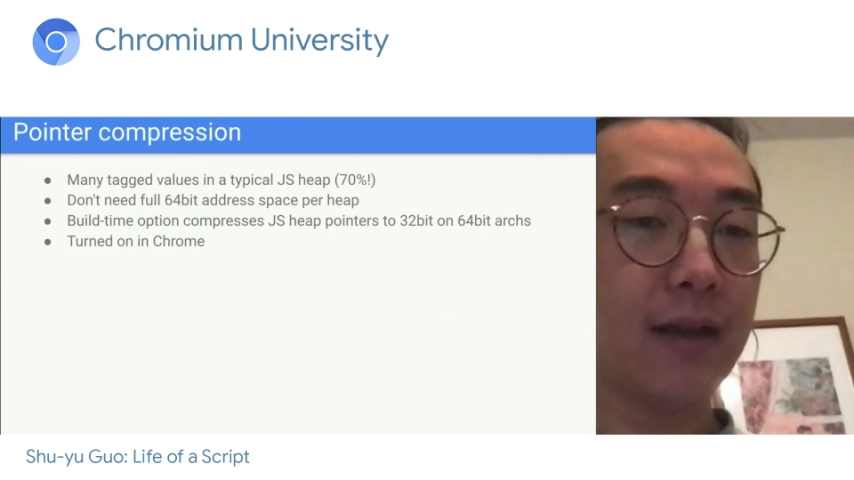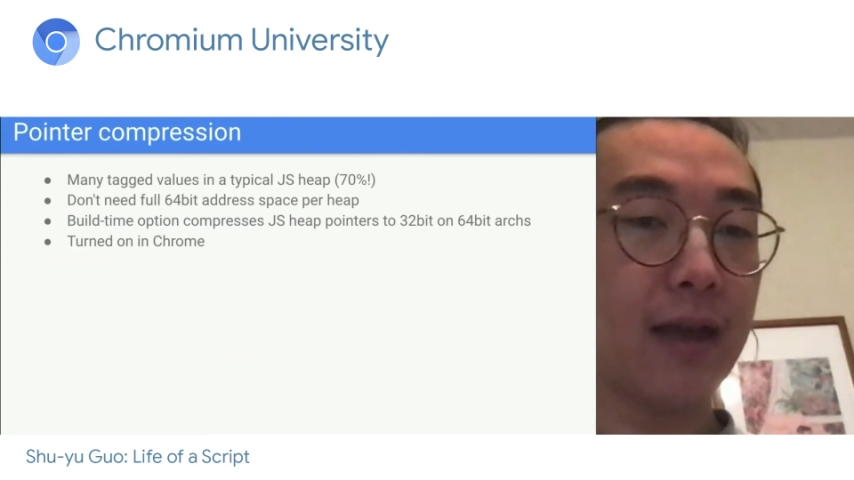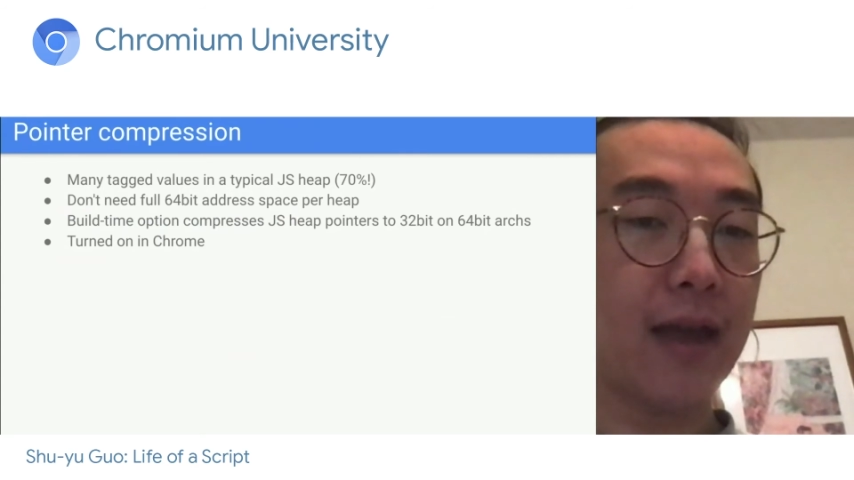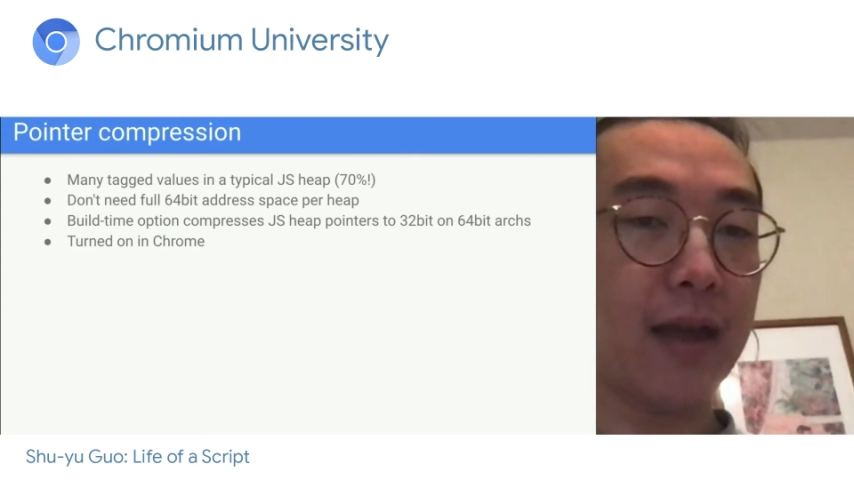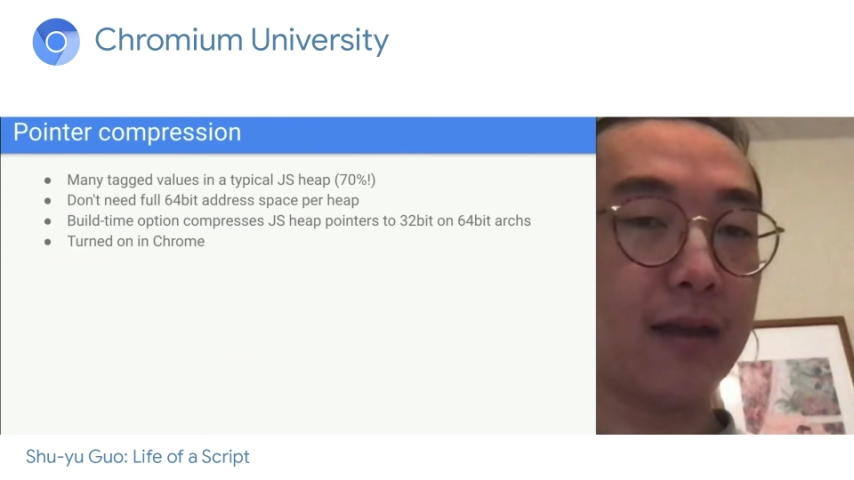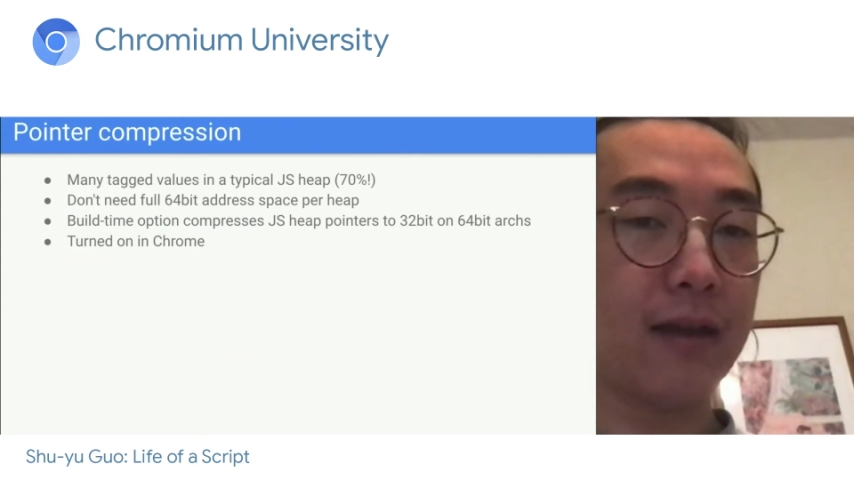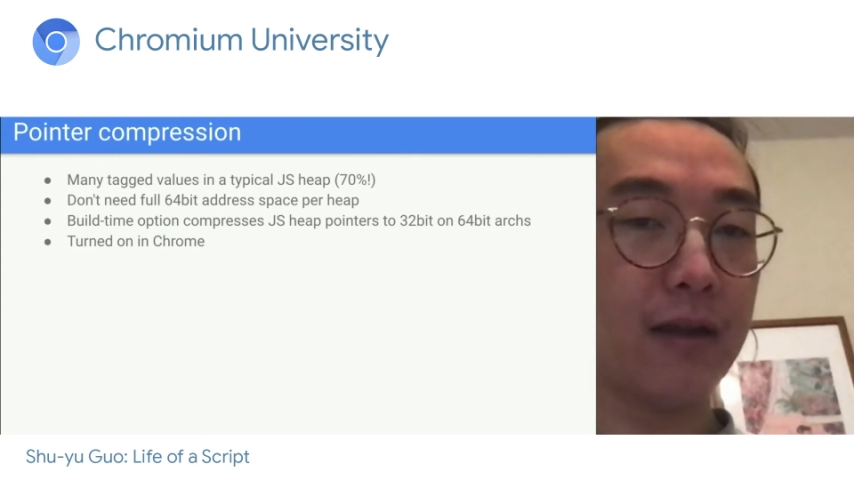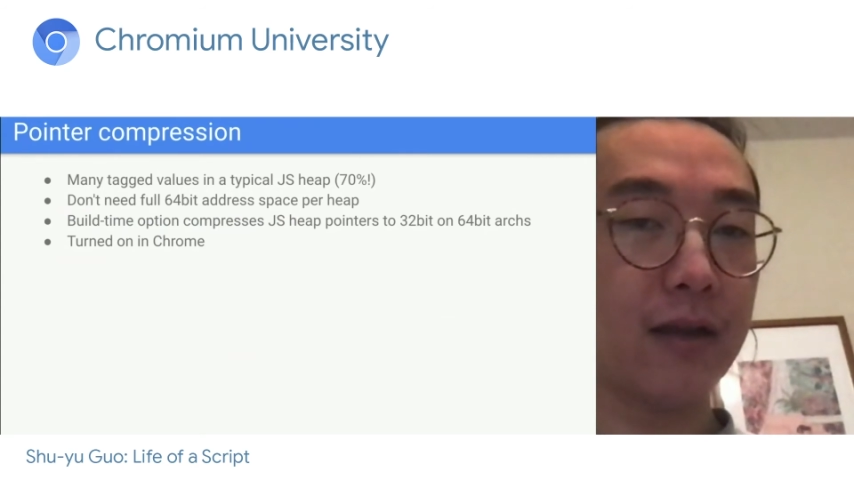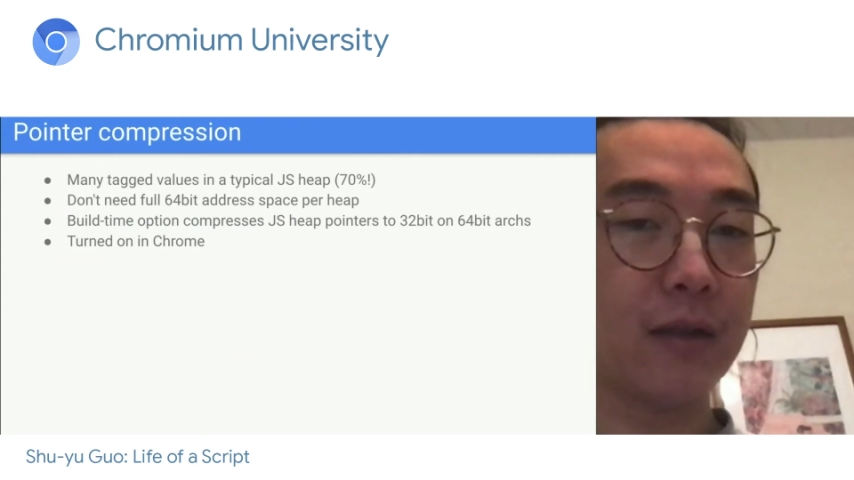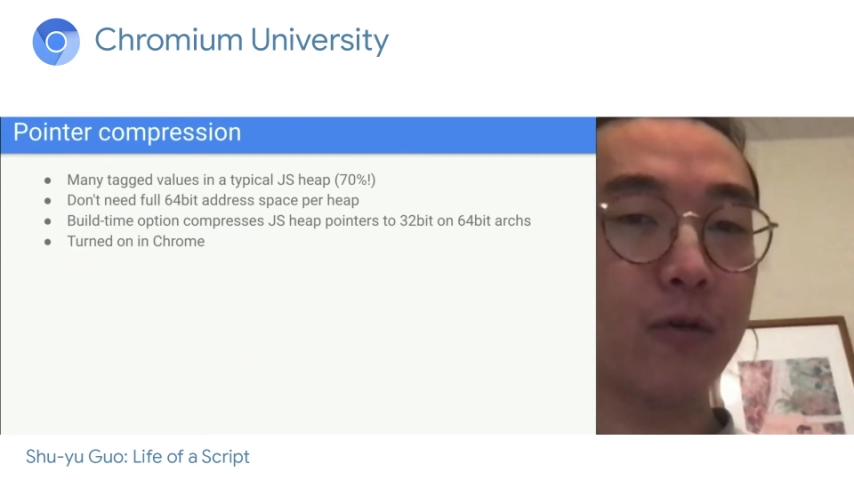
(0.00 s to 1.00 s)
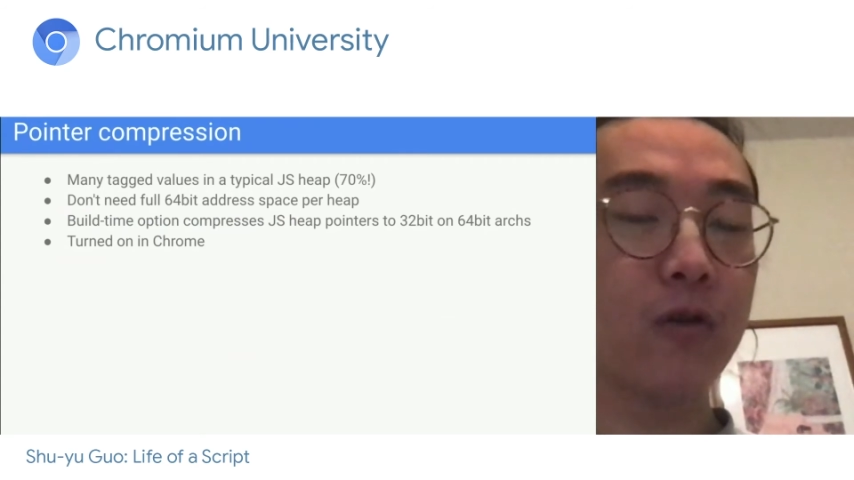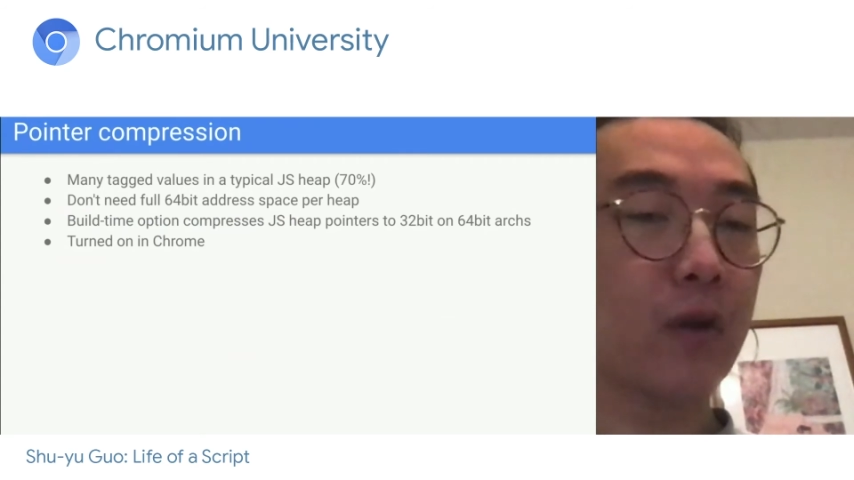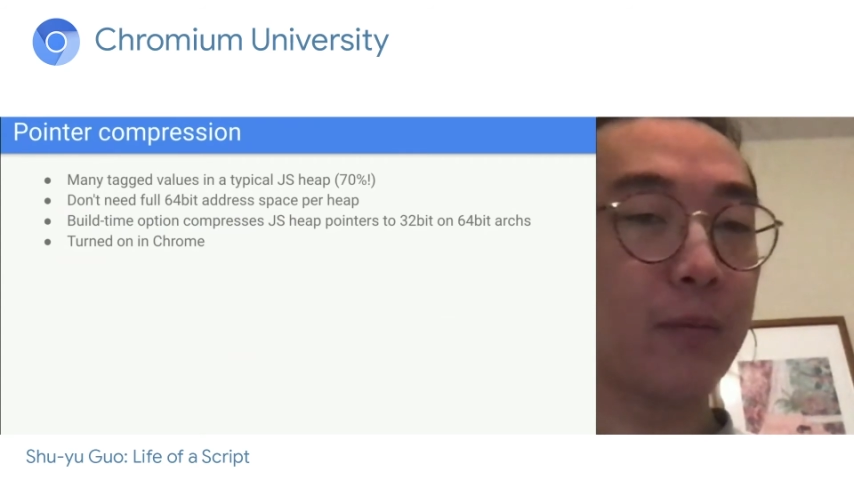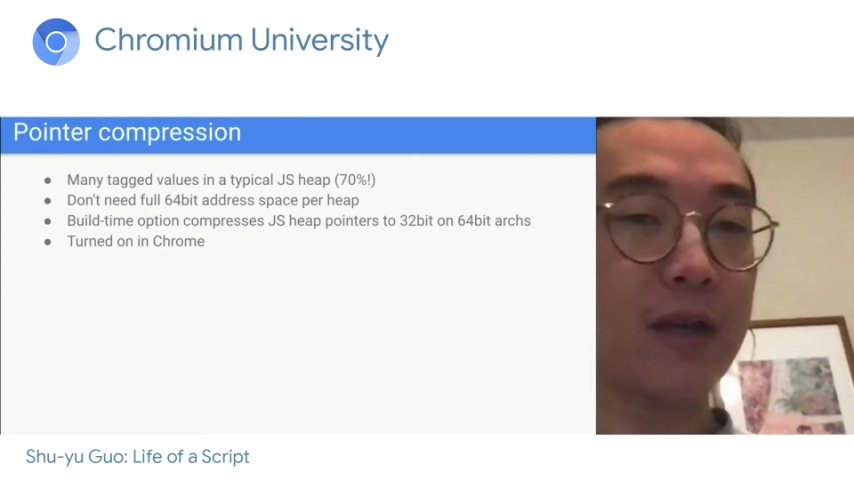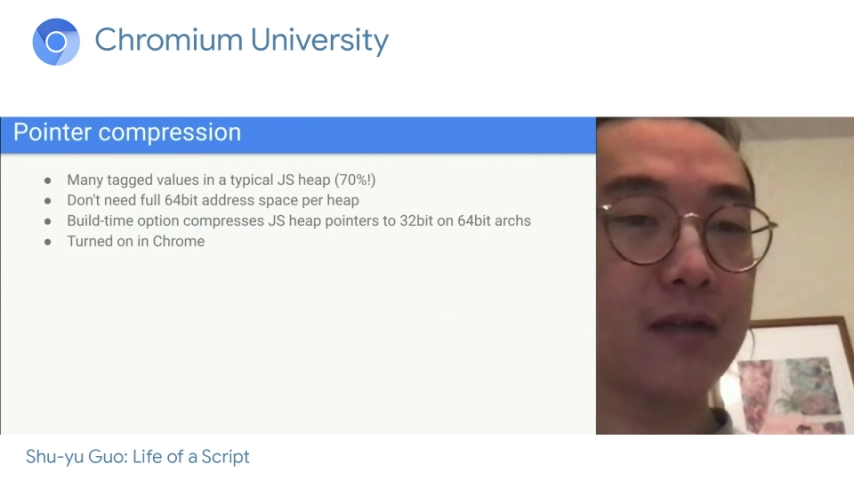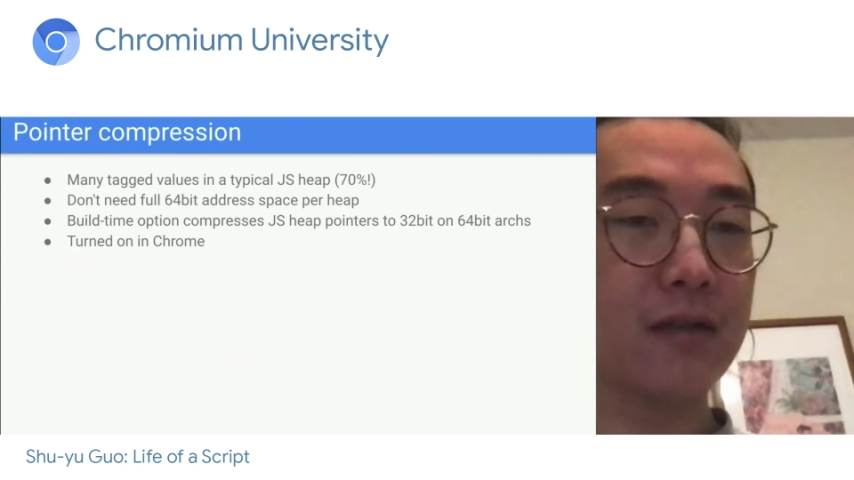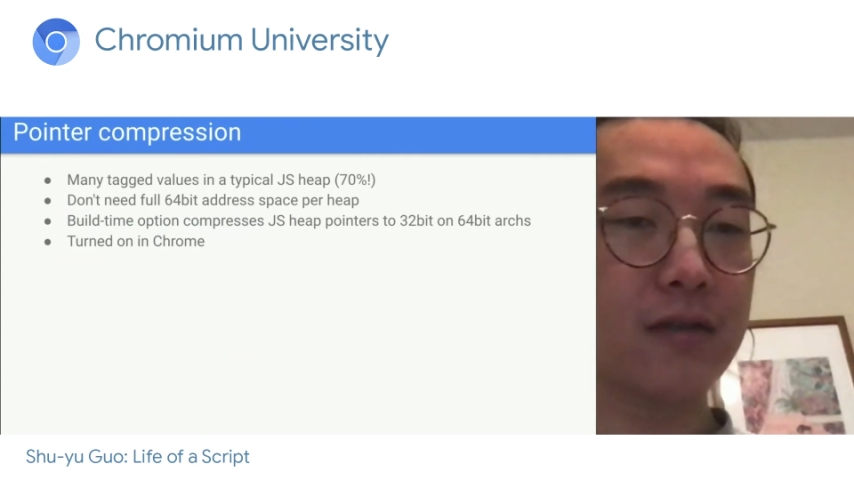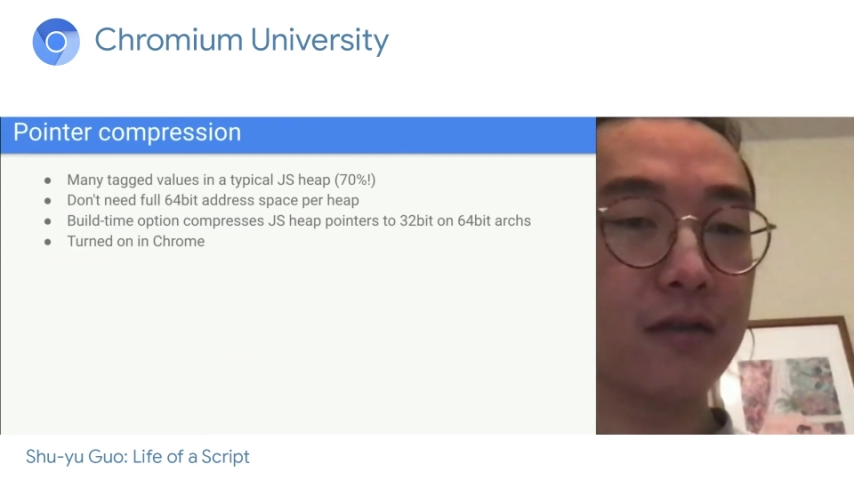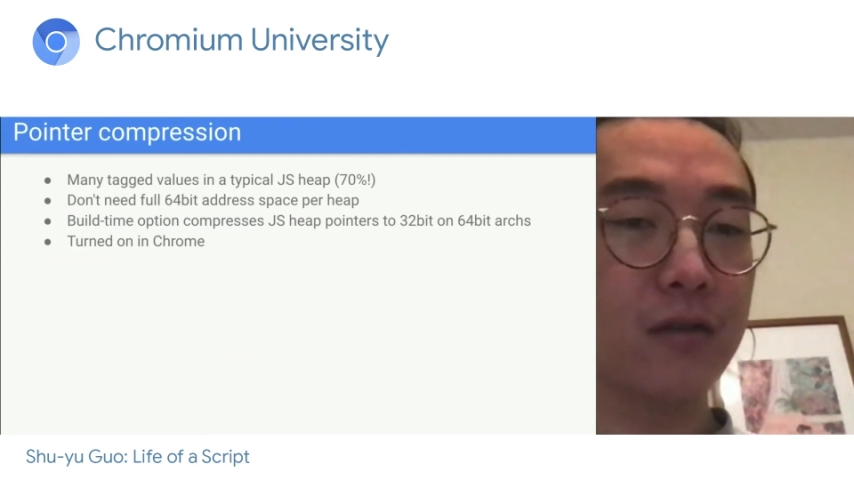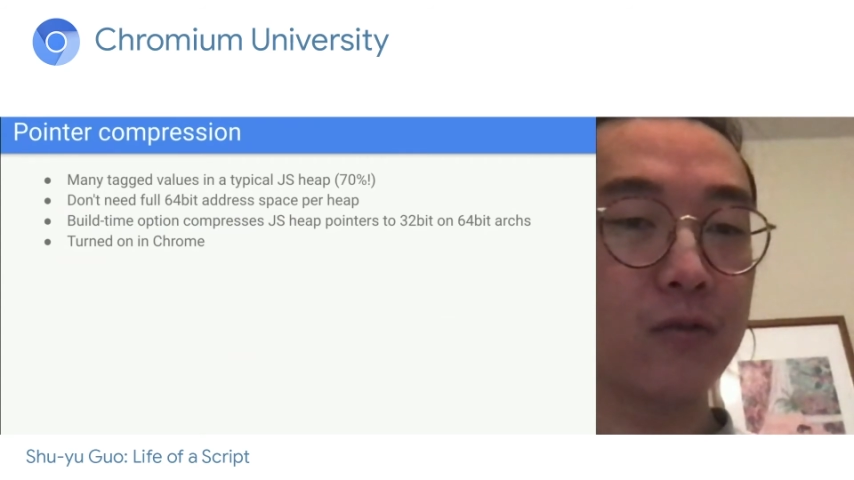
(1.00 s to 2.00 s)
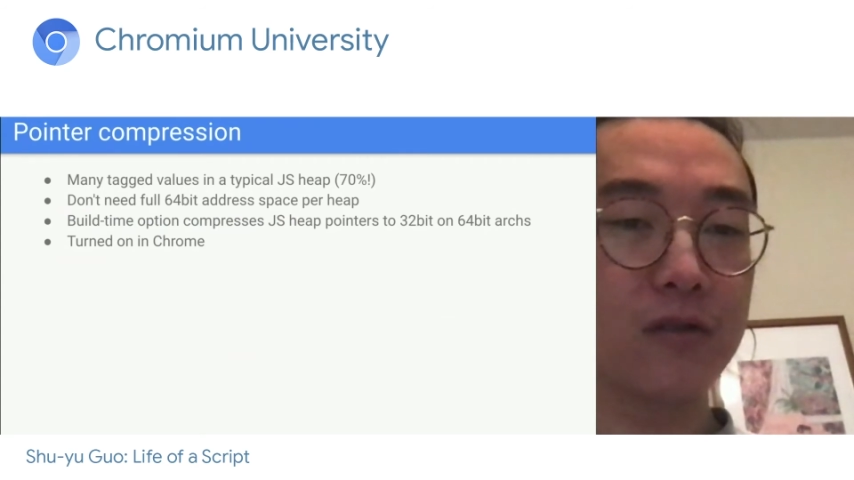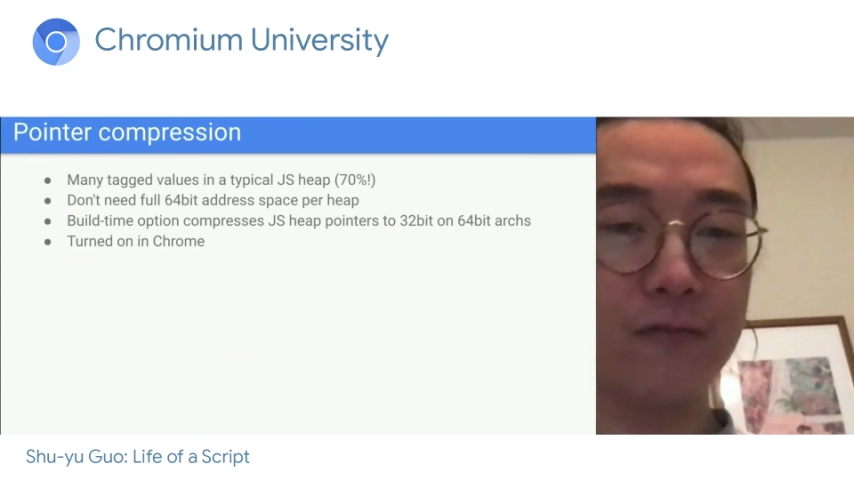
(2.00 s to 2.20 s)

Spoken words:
And a typical web page doesn't use the full